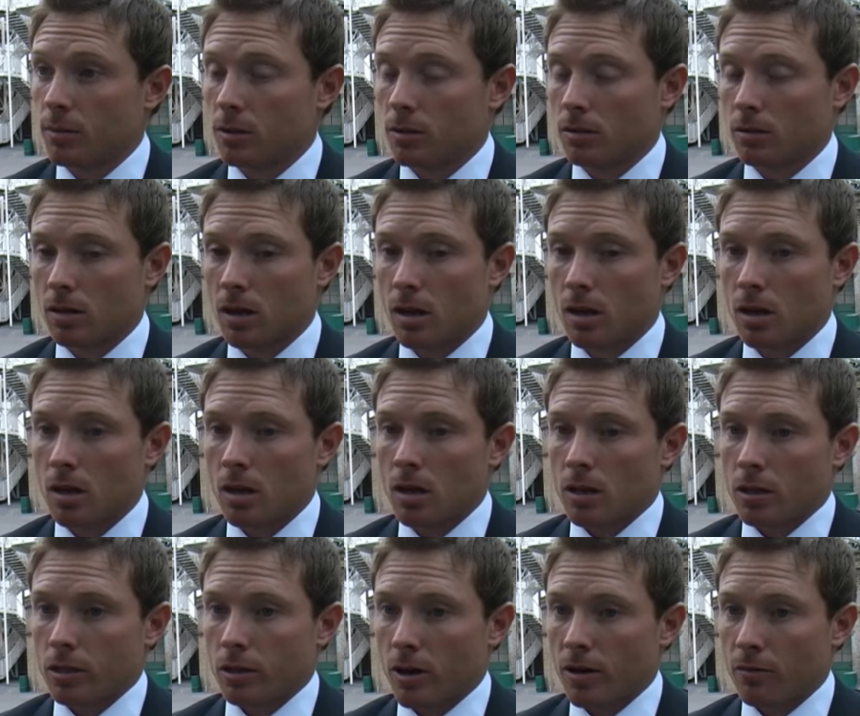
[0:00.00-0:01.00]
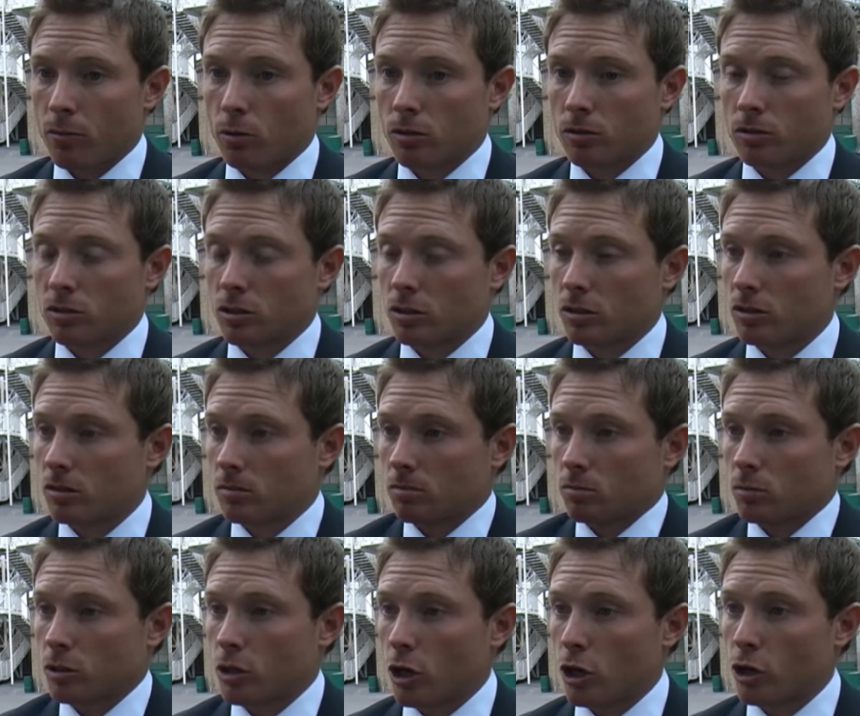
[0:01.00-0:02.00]
And uh, you know, everyone's just
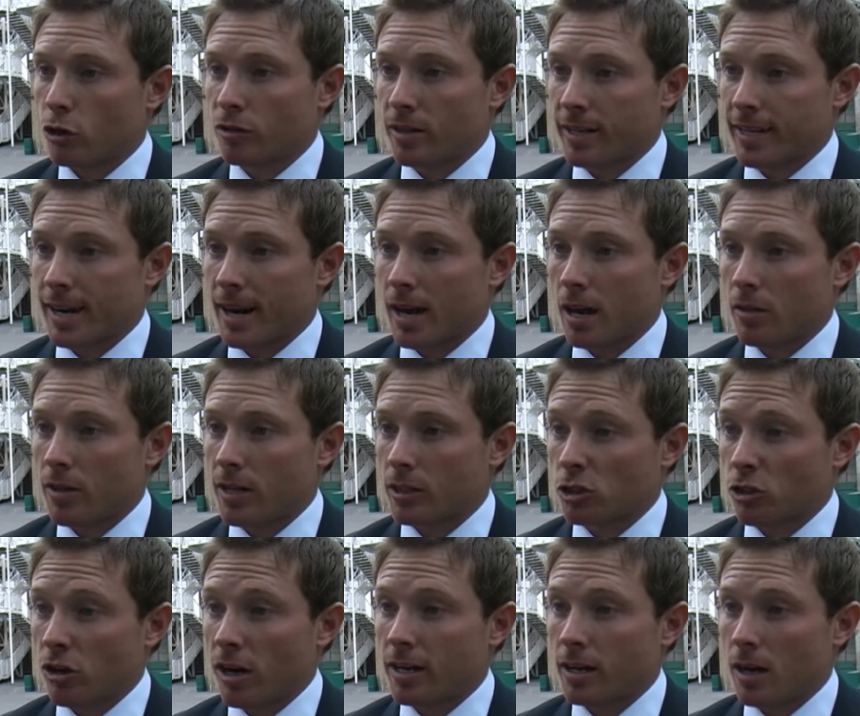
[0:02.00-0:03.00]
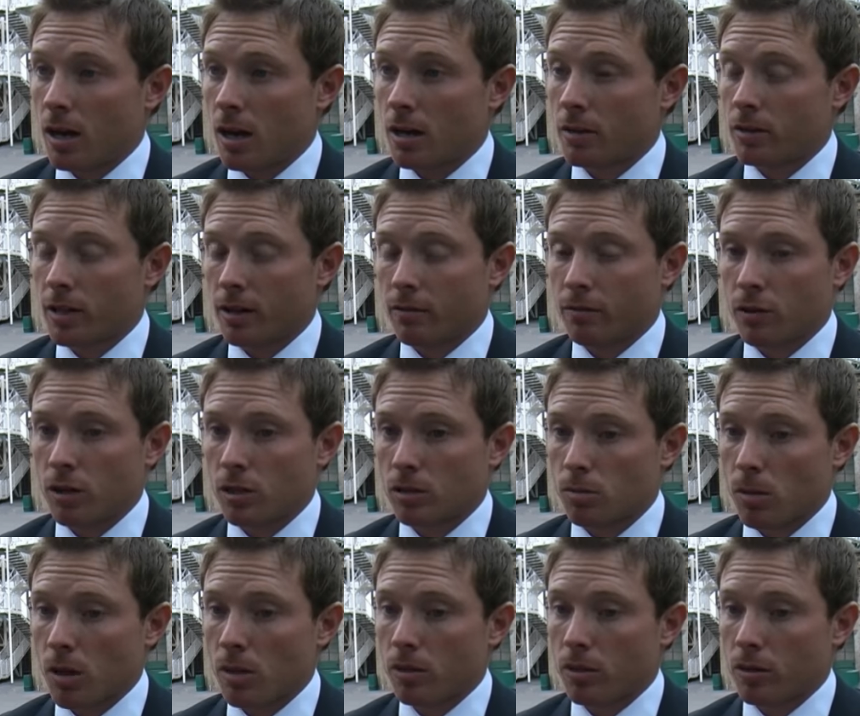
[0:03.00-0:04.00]
you know hungry to get out there, train hard in that first
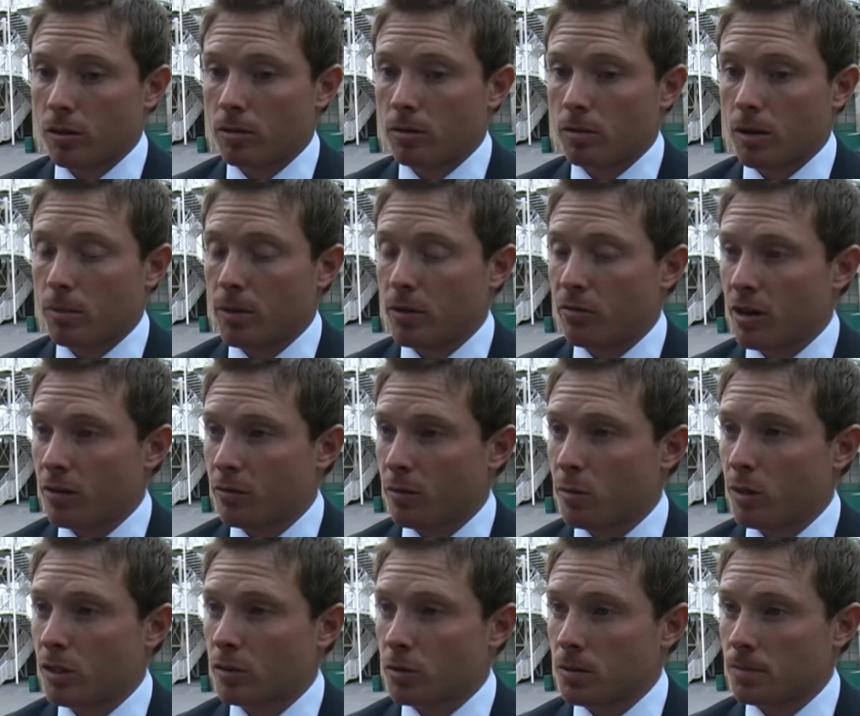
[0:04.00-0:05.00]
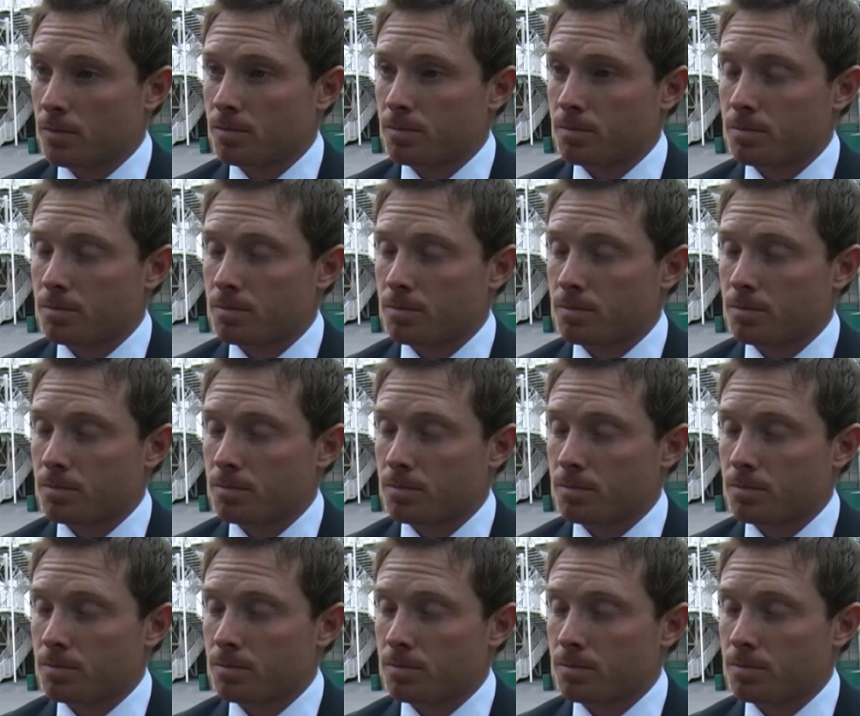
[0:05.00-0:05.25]
month, and, and be ready for Brisbane.